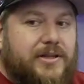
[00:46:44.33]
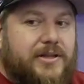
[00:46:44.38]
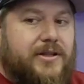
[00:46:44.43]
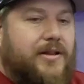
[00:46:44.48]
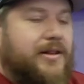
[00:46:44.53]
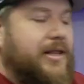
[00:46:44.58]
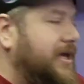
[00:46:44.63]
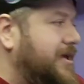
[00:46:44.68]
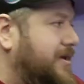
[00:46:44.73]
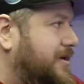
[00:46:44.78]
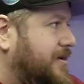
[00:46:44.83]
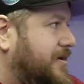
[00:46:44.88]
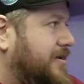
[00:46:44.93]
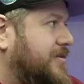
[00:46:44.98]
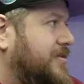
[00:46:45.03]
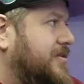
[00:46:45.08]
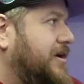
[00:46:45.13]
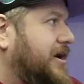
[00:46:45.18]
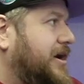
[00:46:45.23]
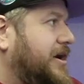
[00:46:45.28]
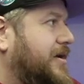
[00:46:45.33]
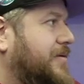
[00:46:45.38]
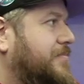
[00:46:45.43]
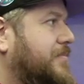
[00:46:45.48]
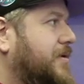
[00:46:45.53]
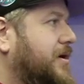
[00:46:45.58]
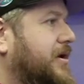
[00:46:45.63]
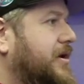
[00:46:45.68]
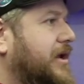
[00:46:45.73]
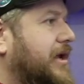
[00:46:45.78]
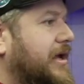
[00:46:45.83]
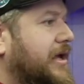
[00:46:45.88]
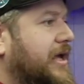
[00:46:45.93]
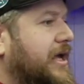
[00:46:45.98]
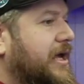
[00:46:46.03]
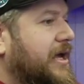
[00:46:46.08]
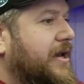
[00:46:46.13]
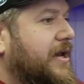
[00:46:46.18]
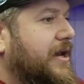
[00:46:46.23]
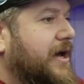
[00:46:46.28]
lake on Monday,
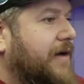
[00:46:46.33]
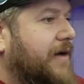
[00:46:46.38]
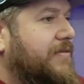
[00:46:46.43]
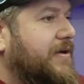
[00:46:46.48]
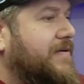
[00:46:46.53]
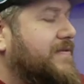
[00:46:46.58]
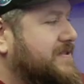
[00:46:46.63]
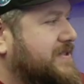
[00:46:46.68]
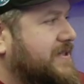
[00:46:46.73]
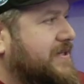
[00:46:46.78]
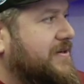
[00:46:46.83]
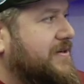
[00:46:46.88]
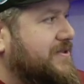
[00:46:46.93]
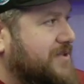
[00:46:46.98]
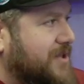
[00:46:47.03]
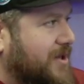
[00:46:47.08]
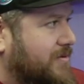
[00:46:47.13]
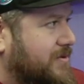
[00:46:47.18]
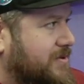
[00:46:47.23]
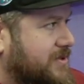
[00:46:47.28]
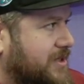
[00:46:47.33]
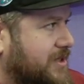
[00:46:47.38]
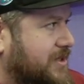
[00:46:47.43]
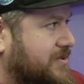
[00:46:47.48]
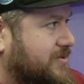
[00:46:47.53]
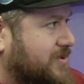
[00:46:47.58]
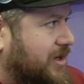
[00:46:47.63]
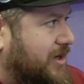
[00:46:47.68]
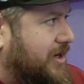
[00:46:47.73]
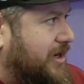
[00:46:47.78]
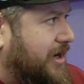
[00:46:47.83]
and I've never seen it as low as it is right now.